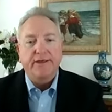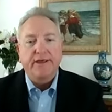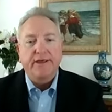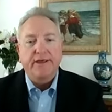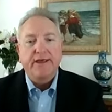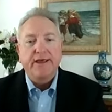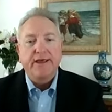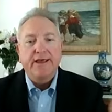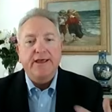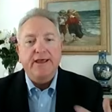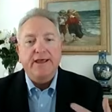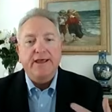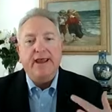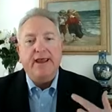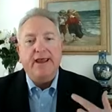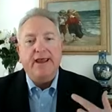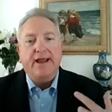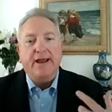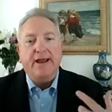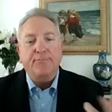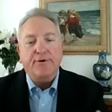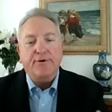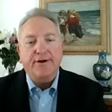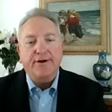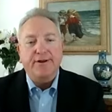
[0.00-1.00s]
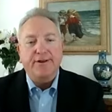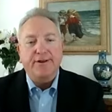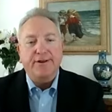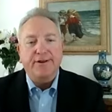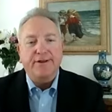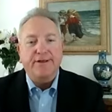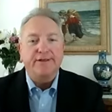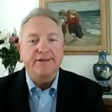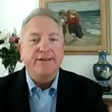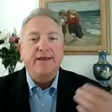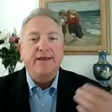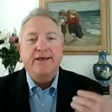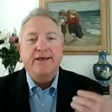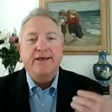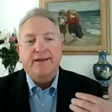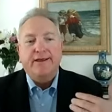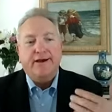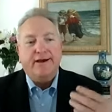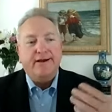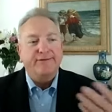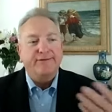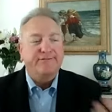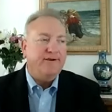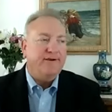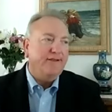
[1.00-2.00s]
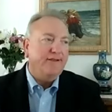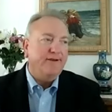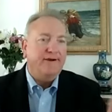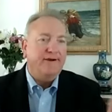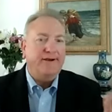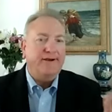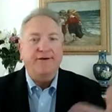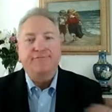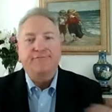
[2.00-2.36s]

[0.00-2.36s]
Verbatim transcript: And I brought in guys like uh, F.